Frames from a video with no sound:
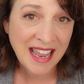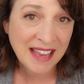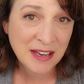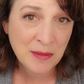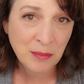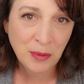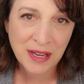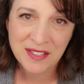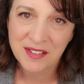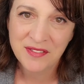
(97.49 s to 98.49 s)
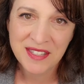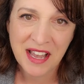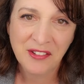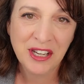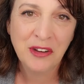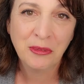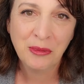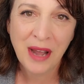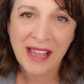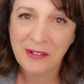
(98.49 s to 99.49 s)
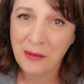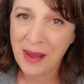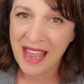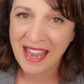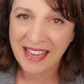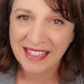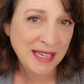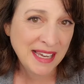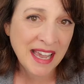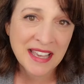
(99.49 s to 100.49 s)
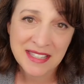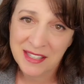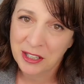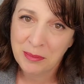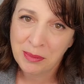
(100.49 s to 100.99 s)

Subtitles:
and impressive sounding right away because they're